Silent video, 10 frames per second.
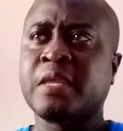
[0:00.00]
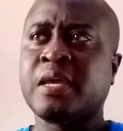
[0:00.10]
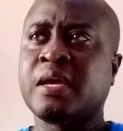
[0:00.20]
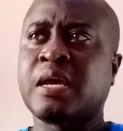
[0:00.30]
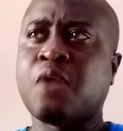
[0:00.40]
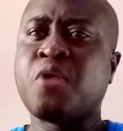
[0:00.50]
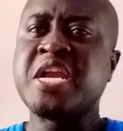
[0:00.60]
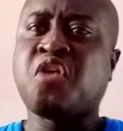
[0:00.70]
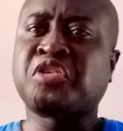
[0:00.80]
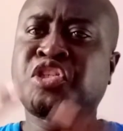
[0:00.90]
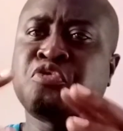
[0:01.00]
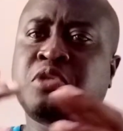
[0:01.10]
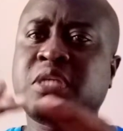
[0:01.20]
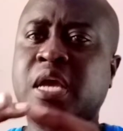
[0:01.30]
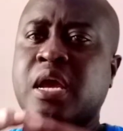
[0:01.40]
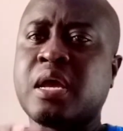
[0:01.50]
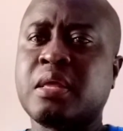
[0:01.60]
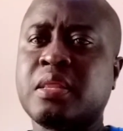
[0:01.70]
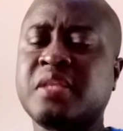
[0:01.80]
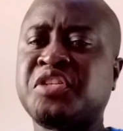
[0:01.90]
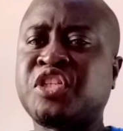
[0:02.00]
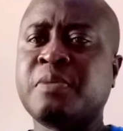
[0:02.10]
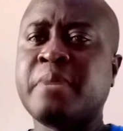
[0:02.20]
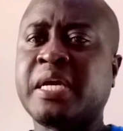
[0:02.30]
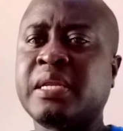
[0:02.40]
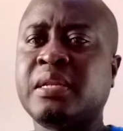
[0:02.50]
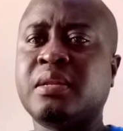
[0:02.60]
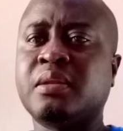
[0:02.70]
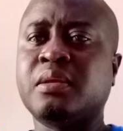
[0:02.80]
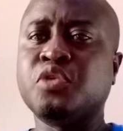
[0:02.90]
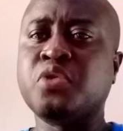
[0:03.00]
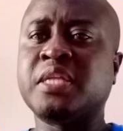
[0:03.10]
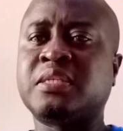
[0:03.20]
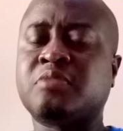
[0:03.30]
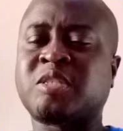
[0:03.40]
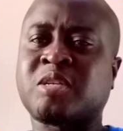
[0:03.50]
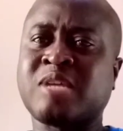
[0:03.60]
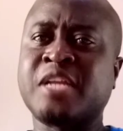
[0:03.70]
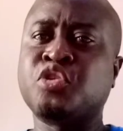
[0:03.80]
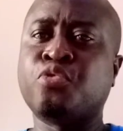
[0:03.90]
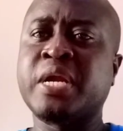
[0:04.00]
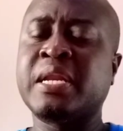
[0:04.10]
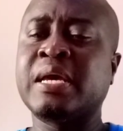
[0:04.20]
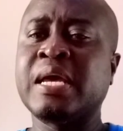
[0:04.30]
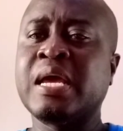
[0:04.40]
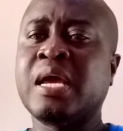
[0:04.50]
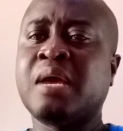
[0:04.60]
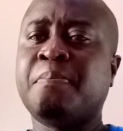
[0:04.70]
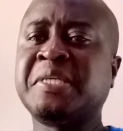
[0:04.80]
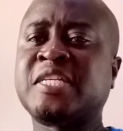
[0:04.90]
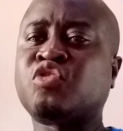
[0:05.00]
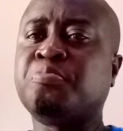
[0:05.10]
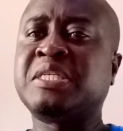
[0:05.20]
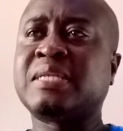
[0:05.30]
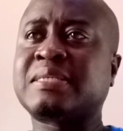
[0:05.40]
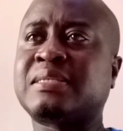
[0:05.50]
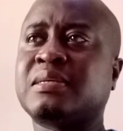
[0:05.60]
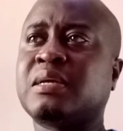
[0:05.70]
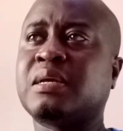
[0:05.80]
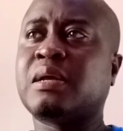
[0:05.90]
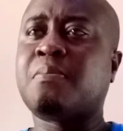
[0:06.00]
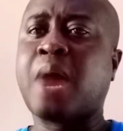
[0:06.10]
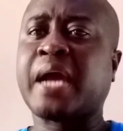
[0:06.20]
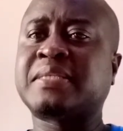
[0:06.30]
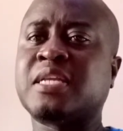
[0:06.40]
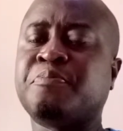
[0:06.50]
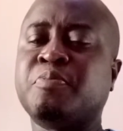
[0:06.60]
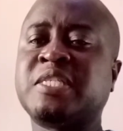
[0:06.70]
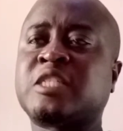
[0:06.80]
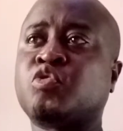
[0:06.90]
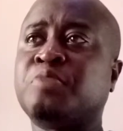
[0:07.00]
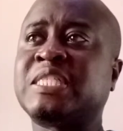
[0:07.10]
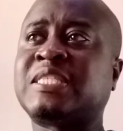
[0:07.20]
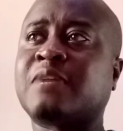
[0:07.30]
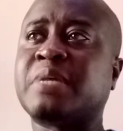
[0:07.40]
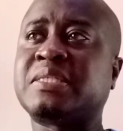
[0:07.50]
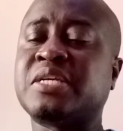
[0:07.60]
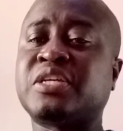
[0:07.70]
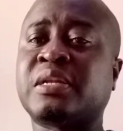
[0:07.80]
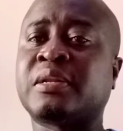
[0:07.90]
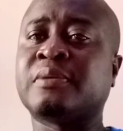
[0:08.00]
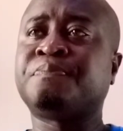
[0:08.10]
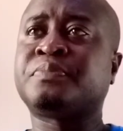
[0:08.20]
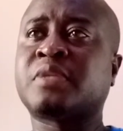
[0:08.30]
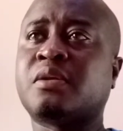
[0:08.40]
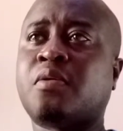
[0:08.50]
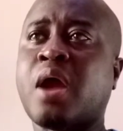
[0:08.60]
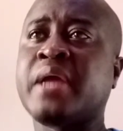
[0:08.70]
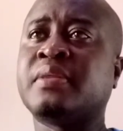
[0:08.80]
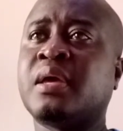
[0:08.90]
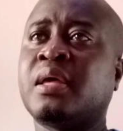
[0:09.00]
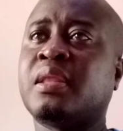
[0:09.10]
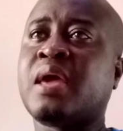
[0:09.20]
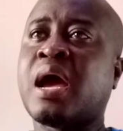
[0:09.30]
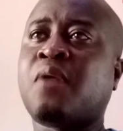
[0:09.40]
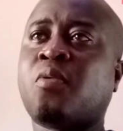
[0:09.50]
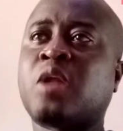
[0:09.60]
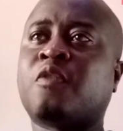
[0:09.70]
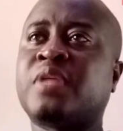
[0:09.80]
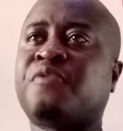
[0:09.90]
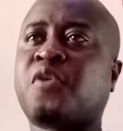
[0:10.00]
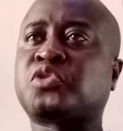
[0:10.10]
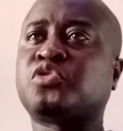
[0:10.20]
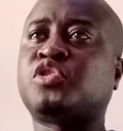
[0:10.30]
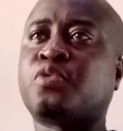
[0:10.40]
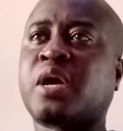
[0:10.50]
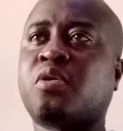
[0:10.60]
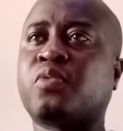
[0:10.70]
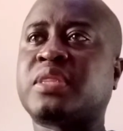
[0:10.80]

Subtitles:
And when they constitute the decision-making unit, especially during business-to-business marketing and business-to-business segmentation, right? They are one of the forces to reckon with.